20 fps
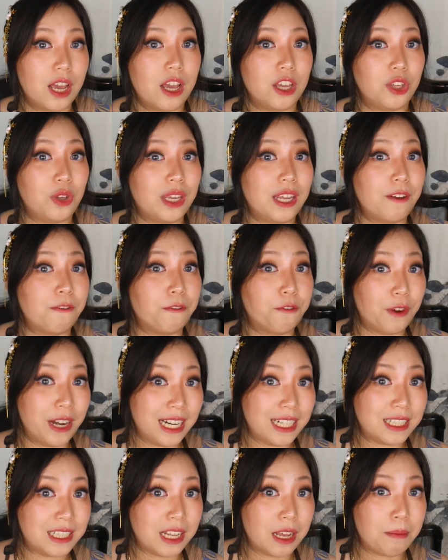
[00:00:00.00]
You can
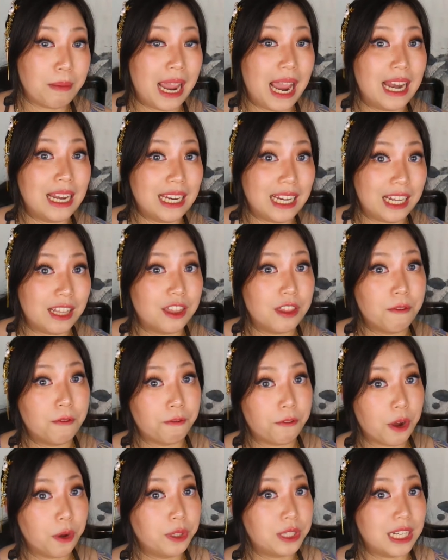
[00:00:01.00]
freeze them and eat them
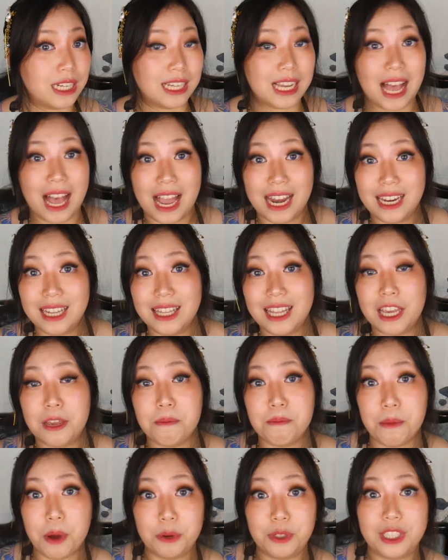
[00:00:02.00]
frozen, kind of like
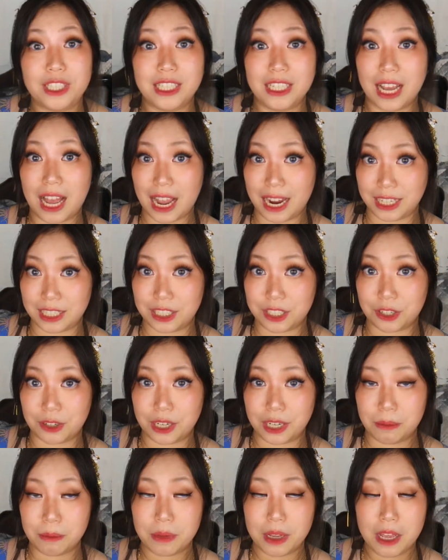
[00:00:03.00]
mochi ice
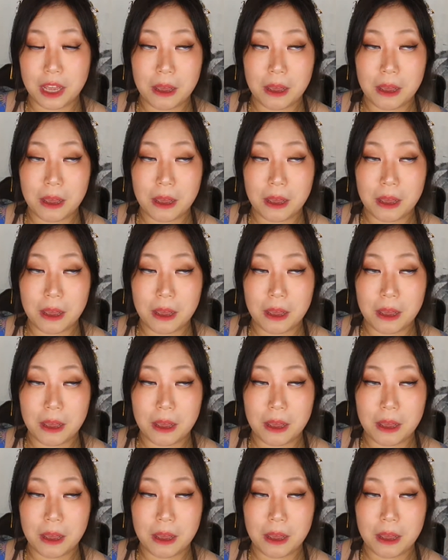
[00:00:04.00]
cream.